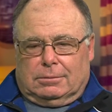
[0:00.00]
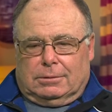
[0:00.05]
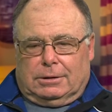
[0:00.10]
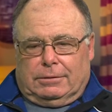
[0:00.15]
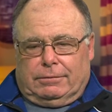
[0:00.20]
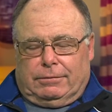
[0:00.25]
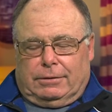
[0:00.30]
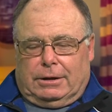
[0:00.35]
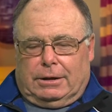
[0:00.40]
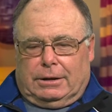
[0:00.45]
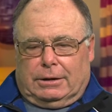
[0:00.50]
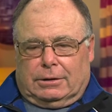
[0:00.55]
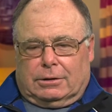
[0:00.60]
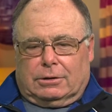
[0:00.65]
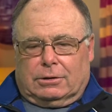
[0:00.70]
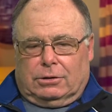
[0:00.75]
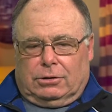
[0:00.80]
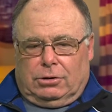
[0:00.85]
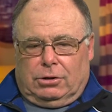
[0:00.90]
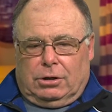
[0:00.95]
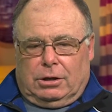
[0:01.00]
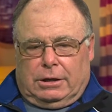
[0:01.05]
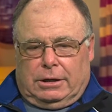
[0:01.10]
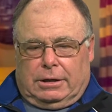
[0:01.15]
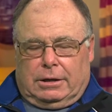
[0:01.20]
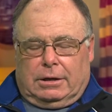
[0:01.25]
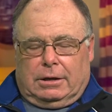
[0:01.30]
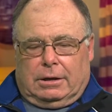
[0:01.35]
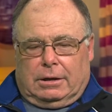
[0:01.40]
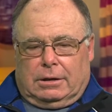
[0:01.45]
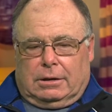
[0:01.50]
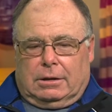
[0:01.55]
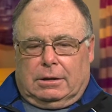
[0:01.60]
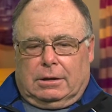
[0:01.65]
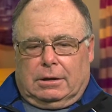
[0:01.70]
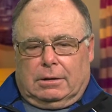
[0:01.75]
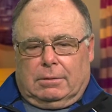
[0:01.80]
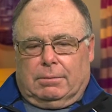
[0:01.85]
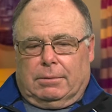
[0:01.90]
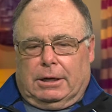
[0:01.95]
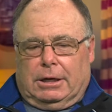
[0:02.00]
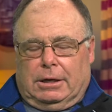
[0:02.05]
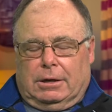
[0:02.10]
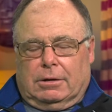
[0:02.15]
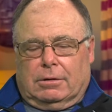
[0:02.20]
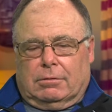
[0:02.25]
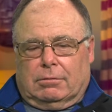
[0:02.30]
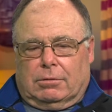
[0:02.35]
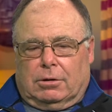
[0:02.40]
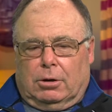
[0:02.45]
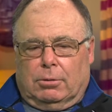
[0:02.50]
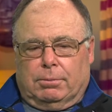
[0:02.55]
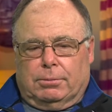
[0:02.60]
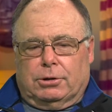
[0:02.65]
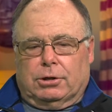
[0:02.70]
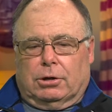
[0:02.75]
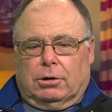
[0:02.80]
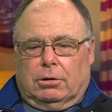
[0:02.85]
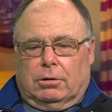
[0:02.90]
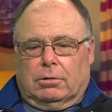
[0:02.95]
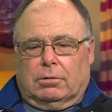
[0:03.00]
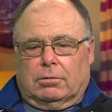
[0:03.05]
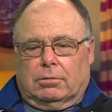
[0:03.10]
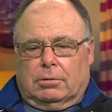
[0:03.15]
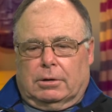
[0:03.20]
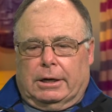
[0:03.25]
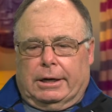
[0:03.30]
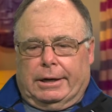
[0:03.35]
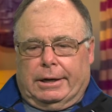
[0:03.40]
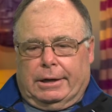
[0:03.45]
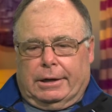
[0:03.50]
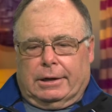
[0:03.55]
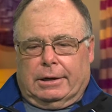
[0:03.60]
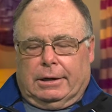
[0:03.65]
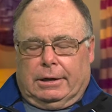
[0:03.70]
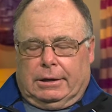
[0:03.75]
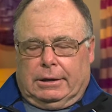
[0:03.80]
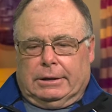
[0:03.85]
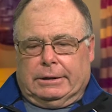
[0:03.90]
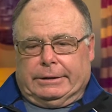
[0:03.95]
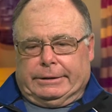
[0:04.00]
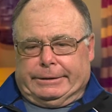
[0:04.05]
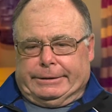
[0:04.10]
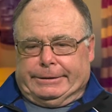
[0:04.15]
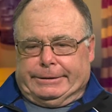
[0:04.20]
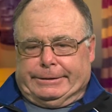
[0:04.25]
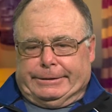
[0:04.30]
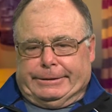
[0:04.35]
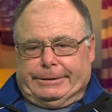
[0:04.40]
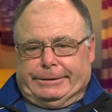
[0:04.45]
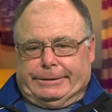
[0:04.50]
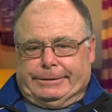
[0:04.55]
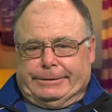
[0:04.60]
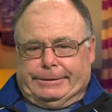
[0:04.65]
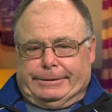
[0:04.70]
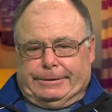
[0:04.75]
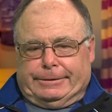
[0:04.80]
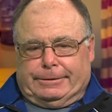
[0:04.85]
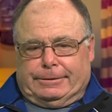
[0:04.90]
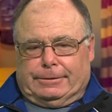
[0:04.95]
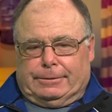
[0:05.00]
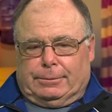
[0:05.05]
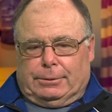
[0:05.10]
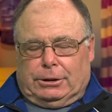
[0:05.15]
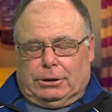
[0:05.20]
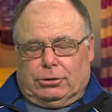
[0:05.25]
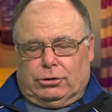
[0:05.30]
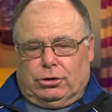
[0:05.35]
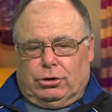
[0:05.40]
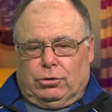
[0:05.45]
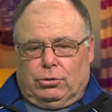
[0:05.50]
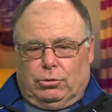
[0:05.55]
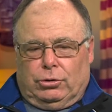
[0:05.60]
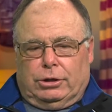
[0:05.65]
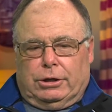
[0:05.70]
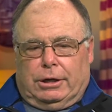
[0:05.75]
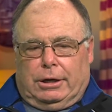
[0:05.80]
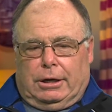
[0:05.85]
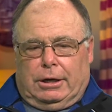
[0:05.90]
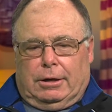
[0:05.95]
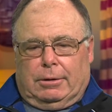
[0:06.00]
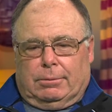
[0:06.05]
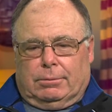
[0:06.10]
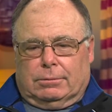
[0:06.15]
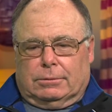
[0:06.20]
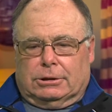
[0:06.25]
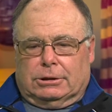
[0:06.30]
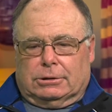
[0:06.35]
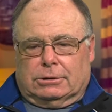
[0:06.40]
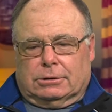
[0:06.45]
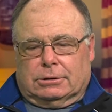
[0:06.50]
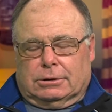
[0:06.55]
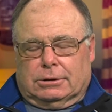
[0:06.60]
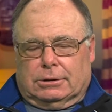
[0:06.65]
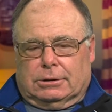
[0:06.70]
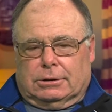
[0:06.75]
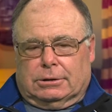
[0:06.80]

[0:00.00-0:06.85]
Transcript: my father could not get the main rope tow running until about noontime, and